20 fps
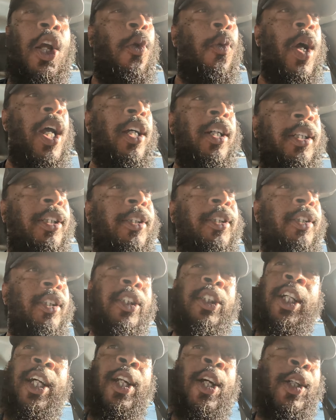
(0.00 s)
Well,
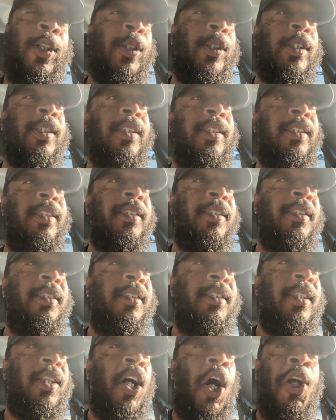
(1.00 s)
you know,
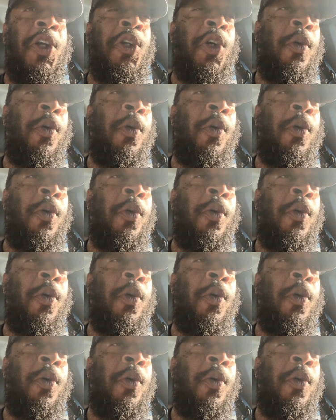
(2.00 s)
are you